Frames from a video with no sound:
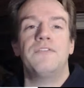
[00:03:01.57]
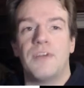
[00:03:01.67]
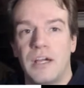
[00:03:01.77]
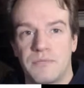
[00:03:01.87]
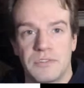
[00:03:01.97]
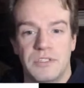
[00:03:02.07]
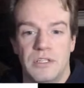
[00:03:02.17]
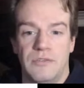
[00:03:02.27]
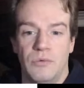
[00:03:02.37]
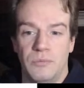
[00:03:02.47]

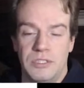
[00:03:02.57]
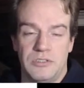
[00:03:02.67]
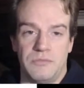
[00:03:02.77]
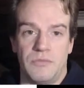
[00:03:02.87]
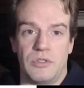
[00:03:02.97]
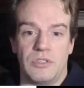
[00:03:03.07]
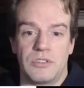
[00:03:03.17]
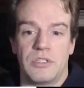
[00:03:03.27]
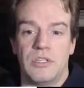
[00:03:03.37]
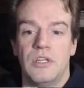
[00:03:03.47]
85% of it will be submerged.